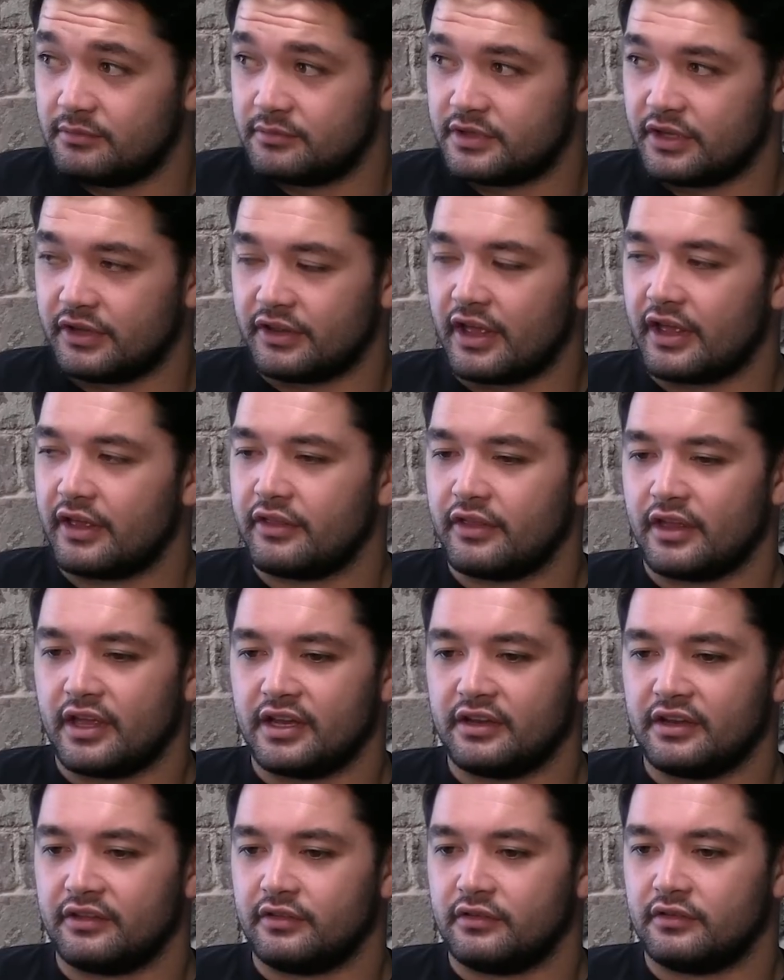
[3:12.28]
So
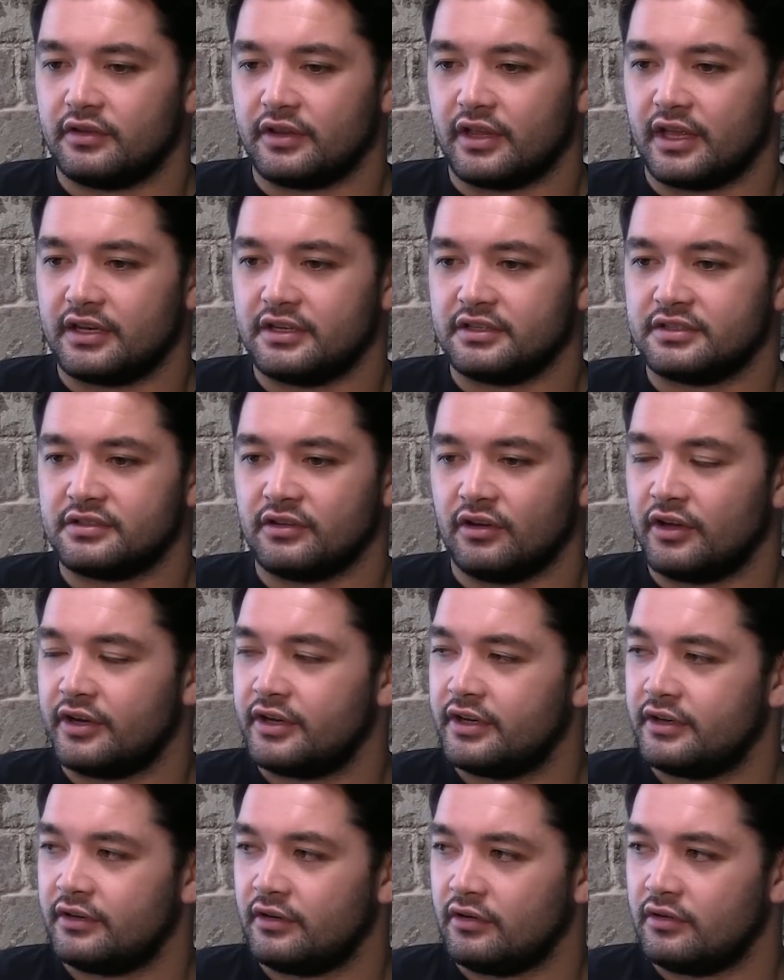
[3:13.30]
they decide
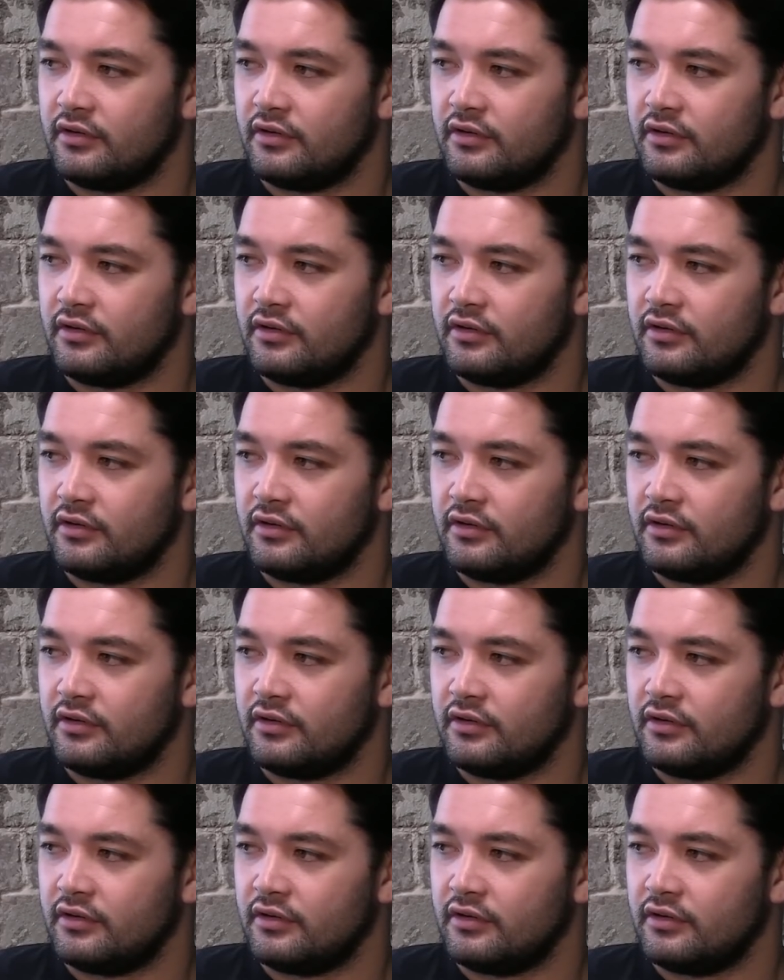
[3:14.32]
it?